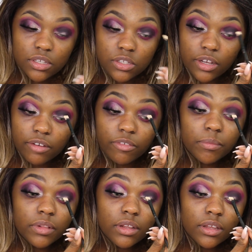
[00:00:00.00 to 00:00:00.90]
Starting
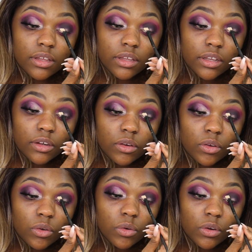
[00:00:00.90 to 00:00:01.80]
from the
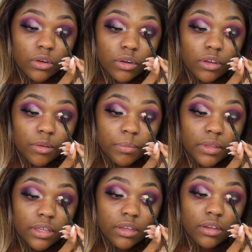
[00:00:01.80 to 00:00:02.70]
inner corner up
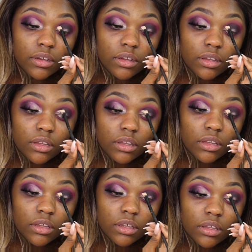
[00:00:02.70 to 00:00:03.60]
here,
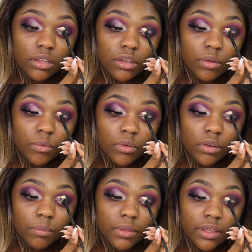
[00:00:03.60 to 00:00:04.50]
we're
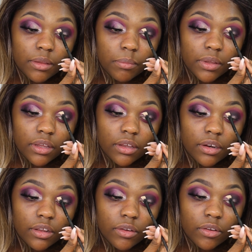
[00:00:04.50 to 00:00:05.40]
going to begin by
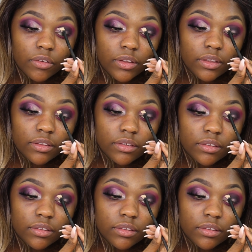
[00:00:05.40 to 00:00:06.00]
cutting our crease.